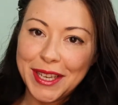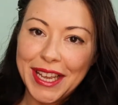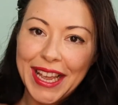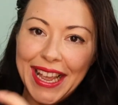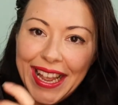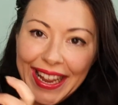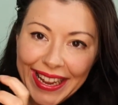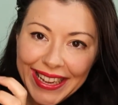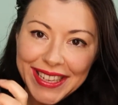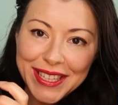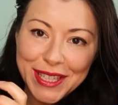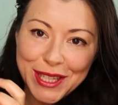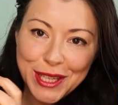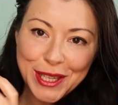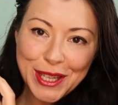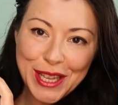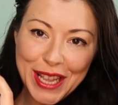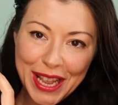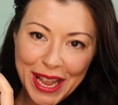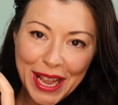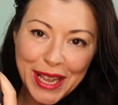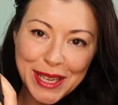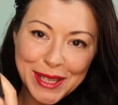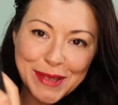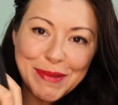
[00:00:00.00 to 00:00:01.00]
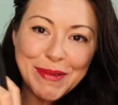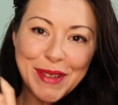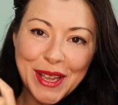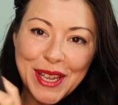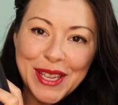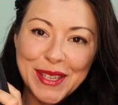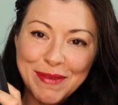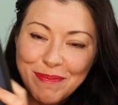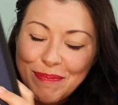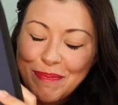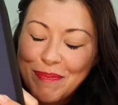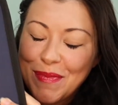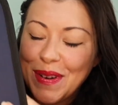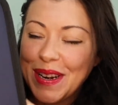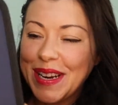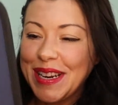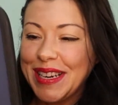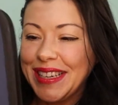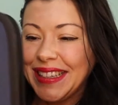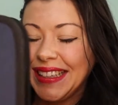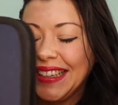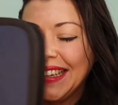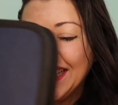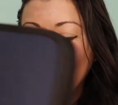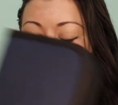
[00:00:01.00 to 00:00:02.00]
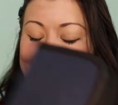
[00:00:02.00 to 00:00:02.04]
It's brilliant.